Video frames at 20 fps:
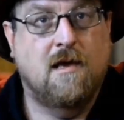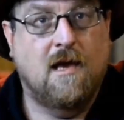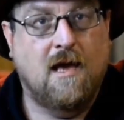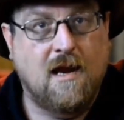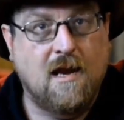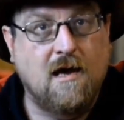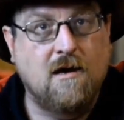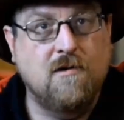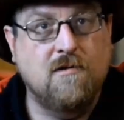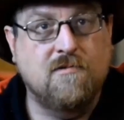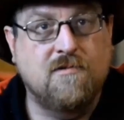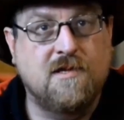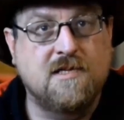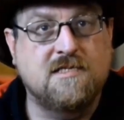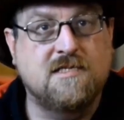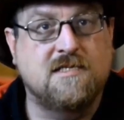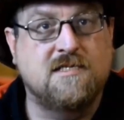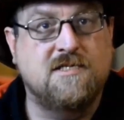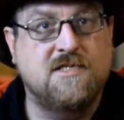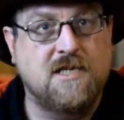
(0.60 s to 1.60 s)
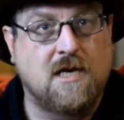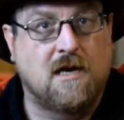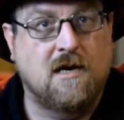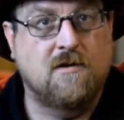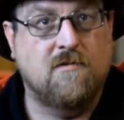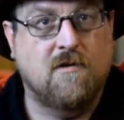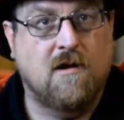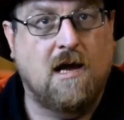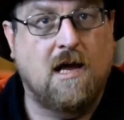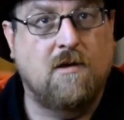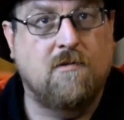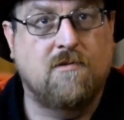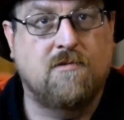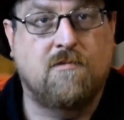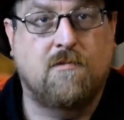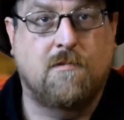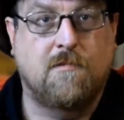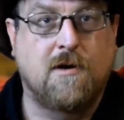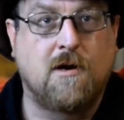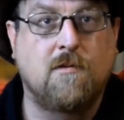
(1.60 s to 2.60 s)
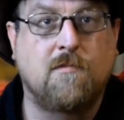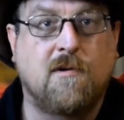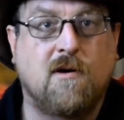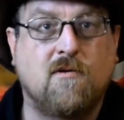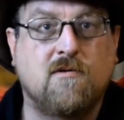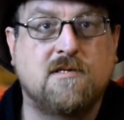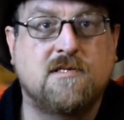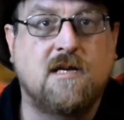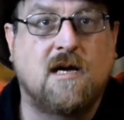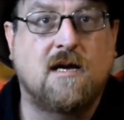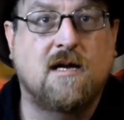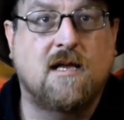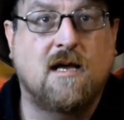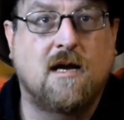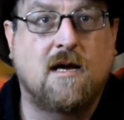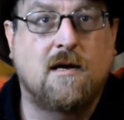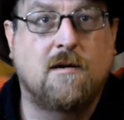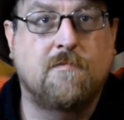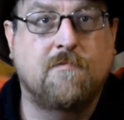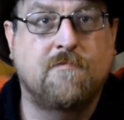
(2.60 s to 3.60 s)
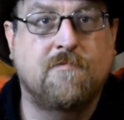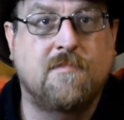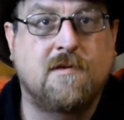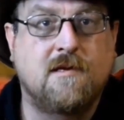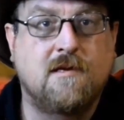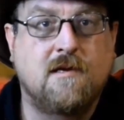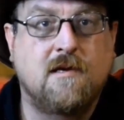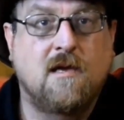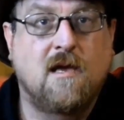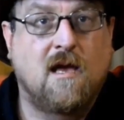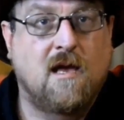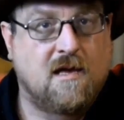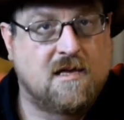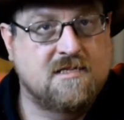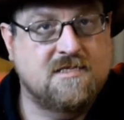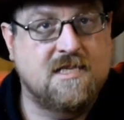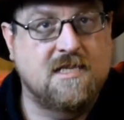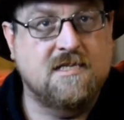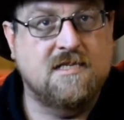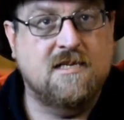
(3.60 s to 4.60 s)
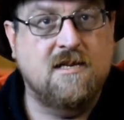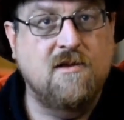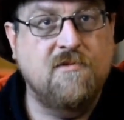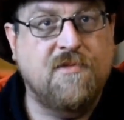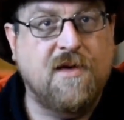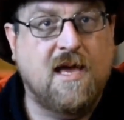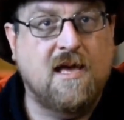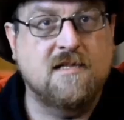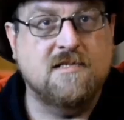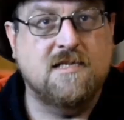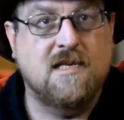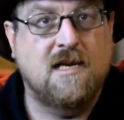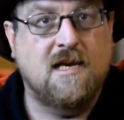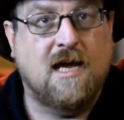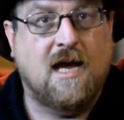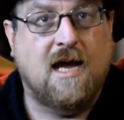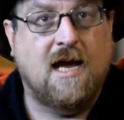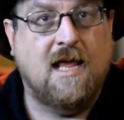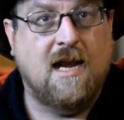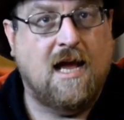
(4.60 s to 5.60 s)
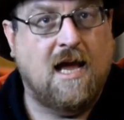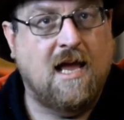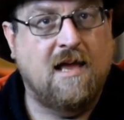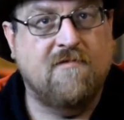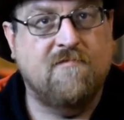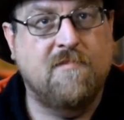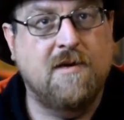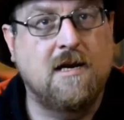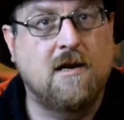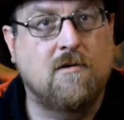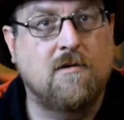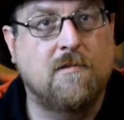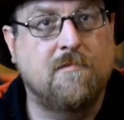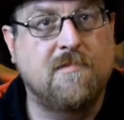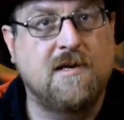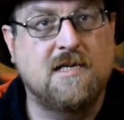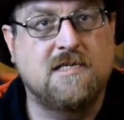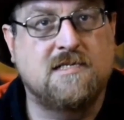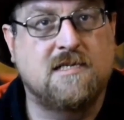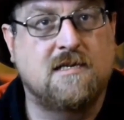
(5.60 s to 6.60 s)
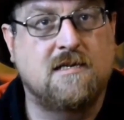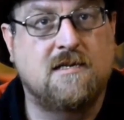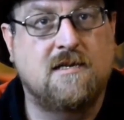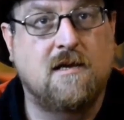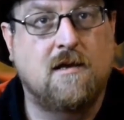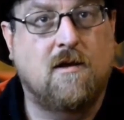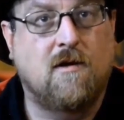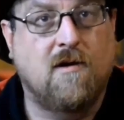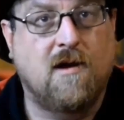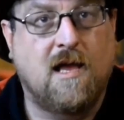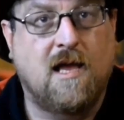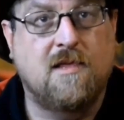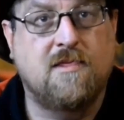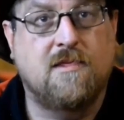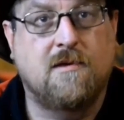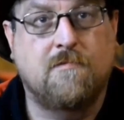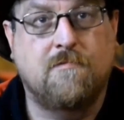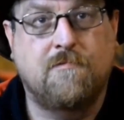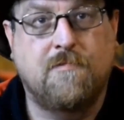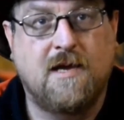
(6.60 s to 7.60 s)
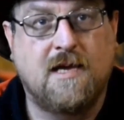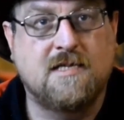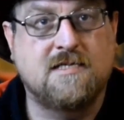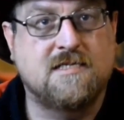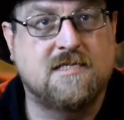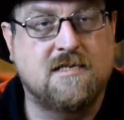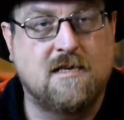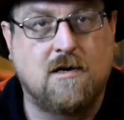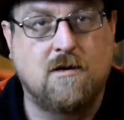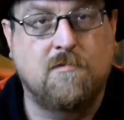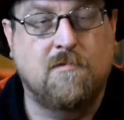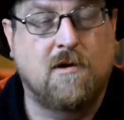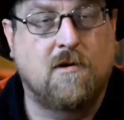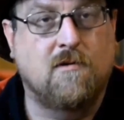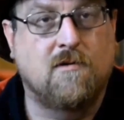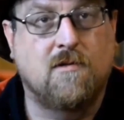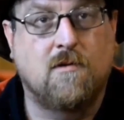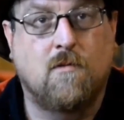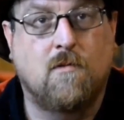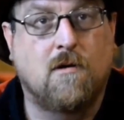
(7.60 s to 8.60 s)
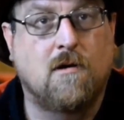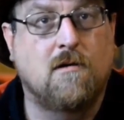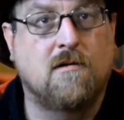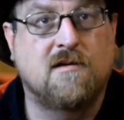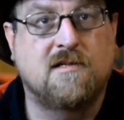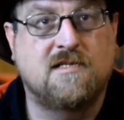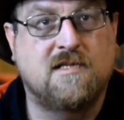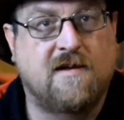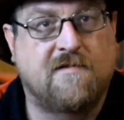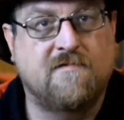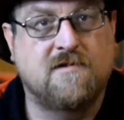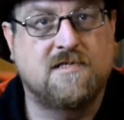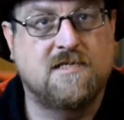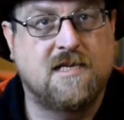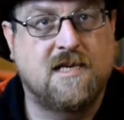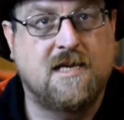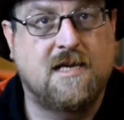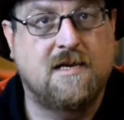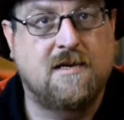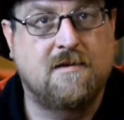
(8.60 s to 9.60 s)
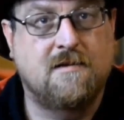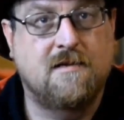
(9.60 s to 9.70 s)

Hello, this is John Wright with RemoteMowers.com. Since 2009, I have been on a mission to create the best slope mower the world has ever seen.